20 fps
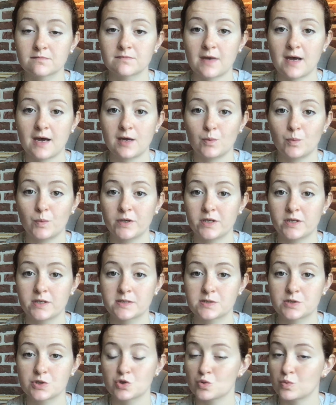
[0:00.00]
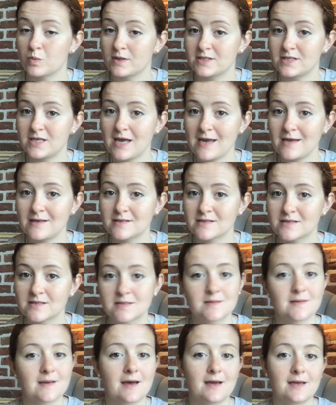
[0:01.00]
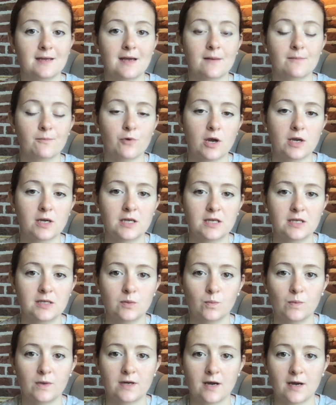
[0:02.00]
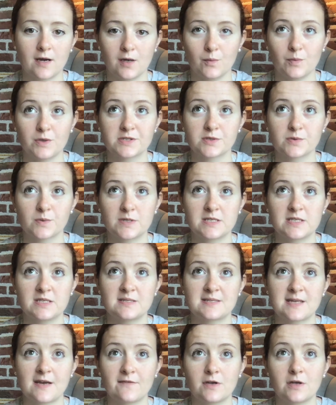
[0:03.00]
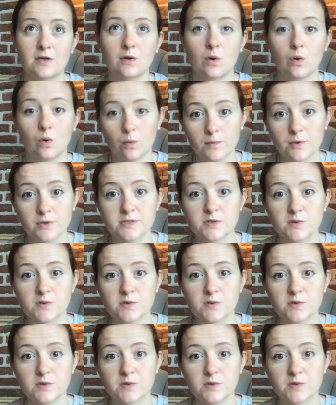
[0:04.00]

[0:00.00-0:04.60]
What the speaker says: I was 28. I got pregnant when I was 27, almost